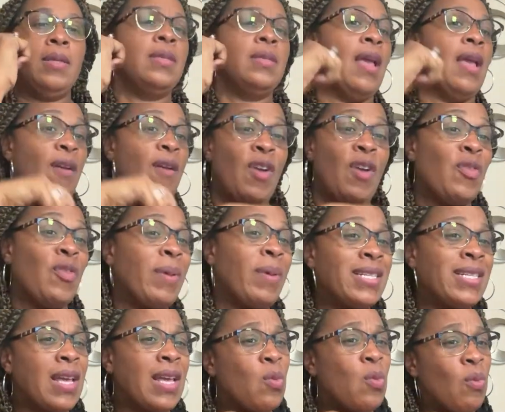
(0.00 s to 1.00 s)

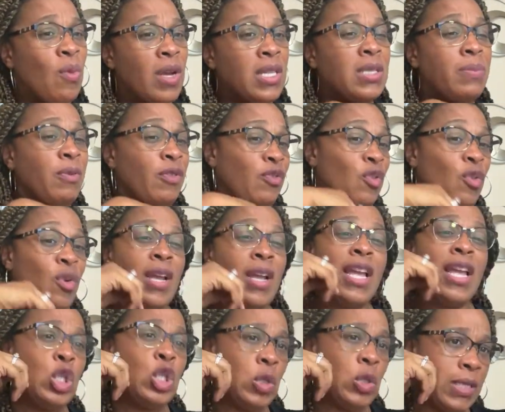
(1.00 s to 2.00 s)
Everybody's like, once before.
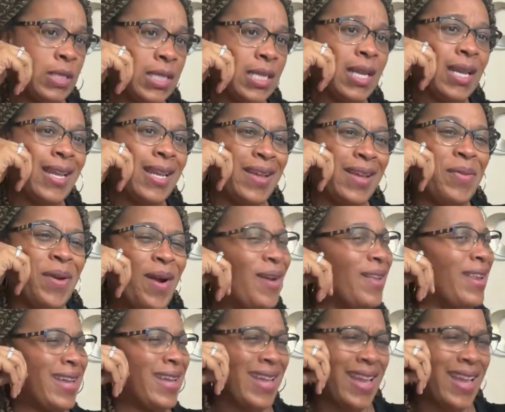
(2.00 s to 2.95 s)
Interesting. We're all like,